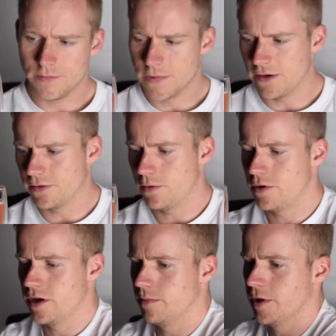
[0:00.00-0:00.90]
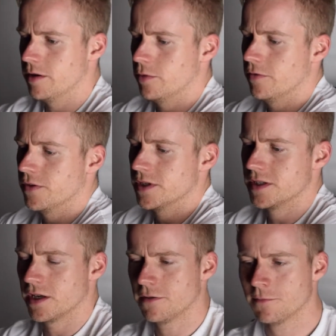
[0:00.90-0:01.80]
Definitely won't need a blender for this
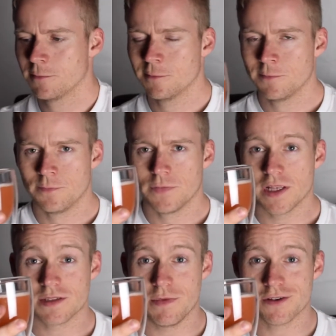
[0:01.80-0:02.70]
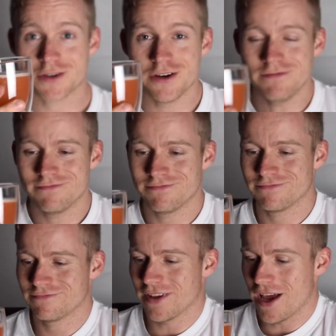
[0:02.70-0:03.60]
thing. It smells good,
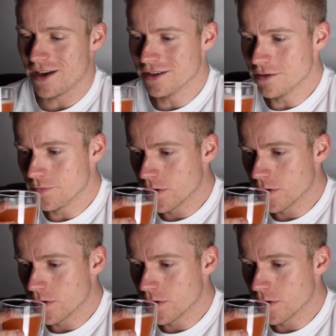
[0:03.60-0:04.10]
and